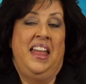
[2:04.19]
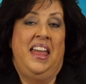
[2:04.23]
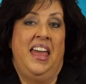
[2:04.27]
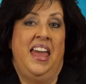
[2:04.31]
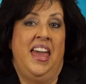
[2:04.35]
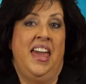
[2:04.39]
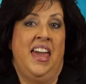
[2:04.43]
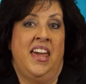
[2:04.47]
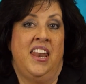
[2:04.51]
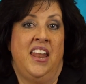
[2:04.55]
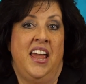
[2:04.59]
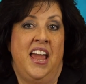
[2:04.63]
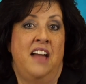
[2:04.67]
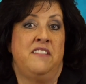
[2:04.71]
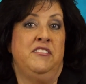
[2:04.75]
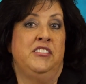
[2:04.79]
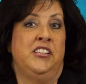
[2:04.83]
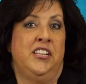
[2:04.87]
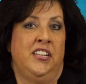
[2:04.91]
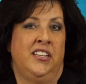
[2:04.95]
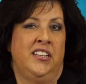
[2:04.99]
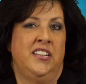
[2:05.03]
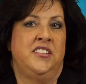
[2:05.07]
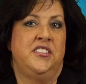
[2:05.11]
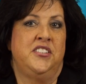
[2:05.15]
And I have a
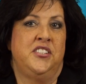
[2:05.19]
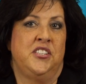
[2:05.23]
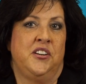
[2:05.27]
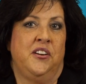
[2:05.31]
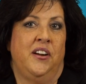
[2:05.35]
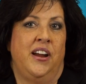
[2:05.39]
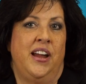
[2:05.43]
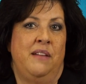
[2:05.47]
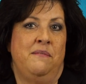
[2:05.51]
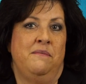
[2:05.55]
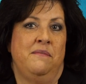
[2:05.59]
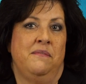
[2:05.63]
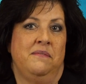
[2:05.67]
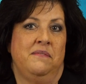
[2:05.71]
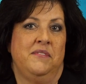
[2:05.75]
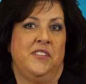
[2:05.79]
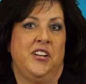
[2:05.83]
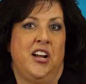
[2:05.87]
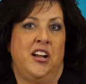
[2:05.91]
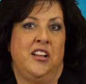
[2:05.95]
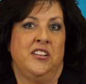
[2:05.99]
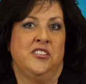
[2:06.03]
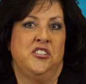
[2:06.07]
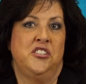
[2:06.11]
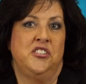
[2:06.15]
little Instagram
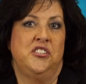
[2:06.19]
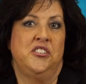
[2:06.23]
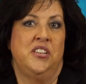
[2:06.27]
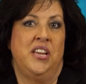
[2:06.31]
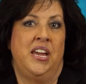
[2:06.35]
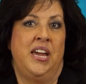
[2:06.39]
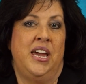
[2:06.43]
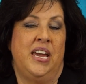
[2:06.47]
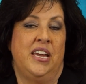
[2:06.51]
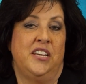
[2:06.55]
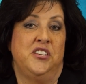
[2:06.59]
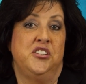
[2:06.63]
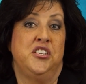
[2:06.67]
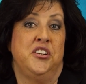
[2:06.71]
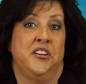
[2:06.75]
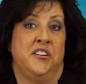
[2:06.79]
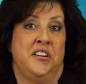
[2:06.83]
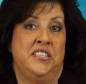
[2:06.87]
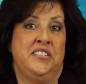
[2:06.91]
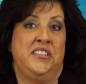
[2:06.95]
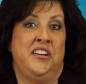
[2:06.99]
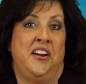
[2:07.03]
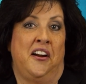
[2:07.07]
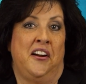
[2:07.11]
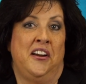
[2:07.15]
called uh,
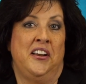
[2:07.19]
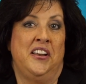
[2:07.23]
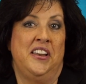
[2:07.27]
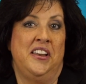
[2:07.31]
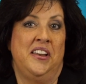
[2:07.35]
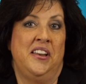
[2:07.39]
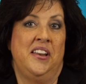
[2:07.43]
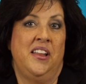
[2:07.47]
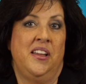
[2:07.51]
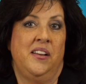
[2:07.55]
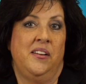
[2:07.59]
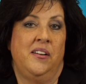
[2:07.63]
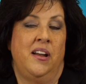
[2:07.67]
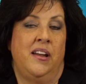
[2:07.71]
Sherrie's Garden.